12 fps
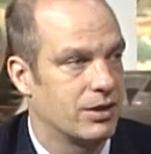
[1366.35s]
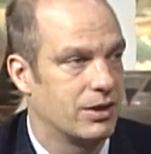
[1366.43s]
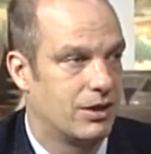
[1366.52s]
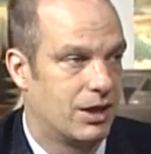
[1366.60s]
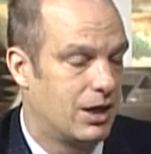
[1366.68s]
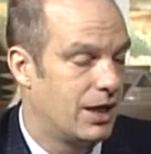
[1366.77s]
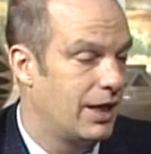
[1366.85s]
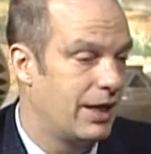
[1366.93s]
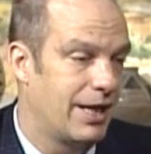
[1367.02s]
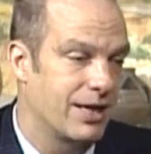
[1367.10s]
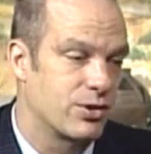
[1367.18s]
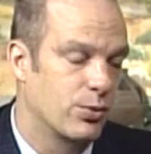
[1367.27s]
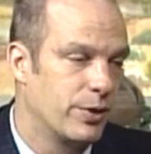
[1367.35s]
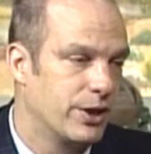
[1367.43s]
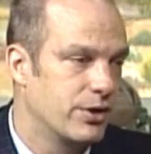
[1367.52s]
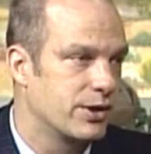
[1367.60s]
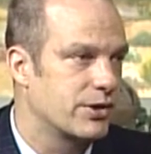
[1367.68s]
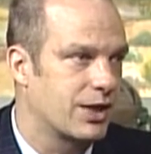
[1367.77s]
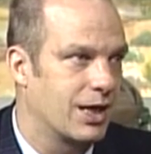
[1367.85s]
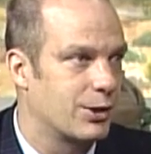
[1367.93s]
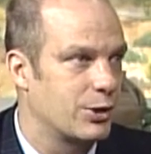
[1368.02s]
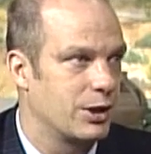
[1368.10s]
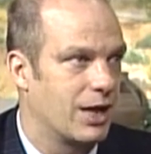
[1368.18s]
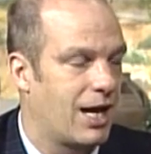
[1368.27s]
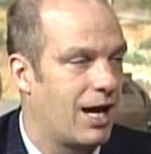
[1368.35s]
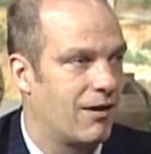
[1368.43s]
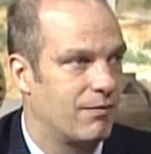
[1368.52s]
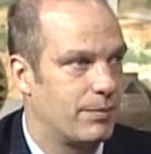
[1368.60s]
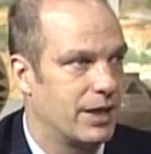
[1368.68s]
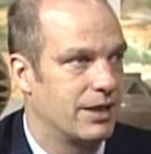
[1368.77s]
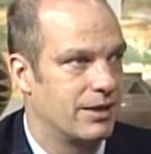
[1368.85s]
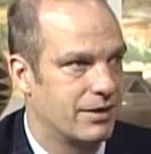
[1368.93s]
And that's a real discussion to have, but